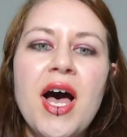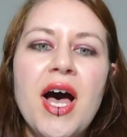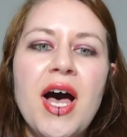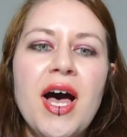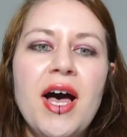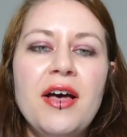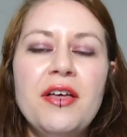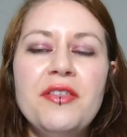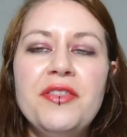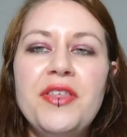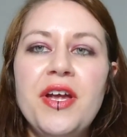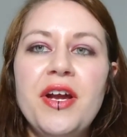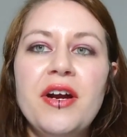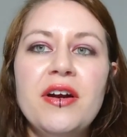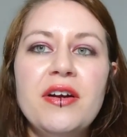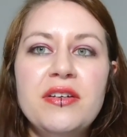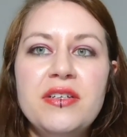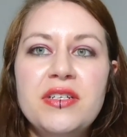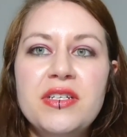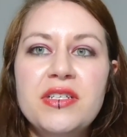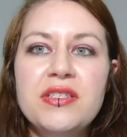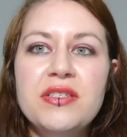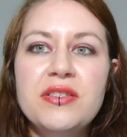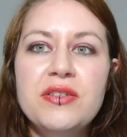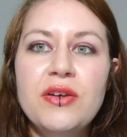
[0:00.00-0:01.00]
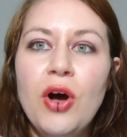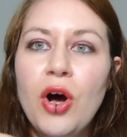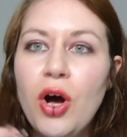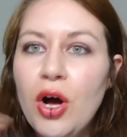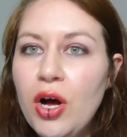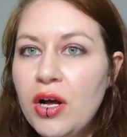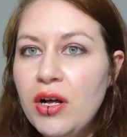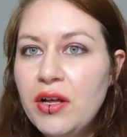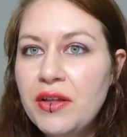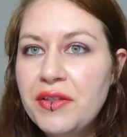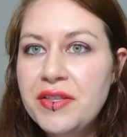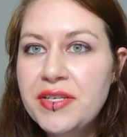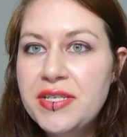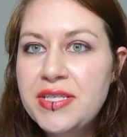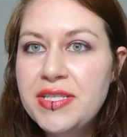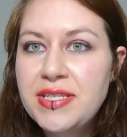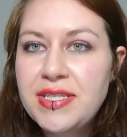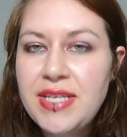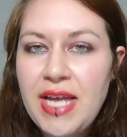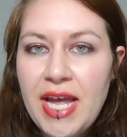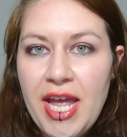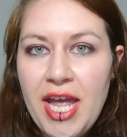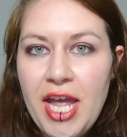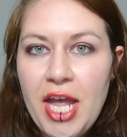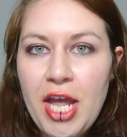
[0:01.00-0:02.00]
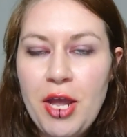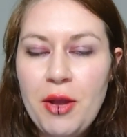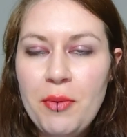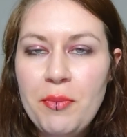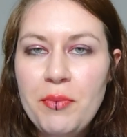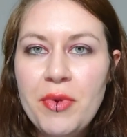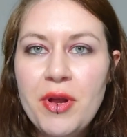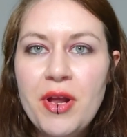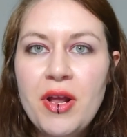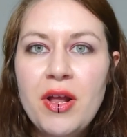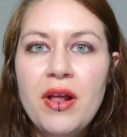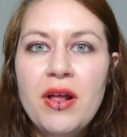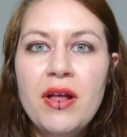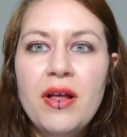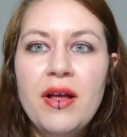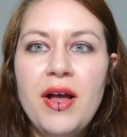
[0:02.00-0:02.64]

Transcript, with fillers: They are just all the same.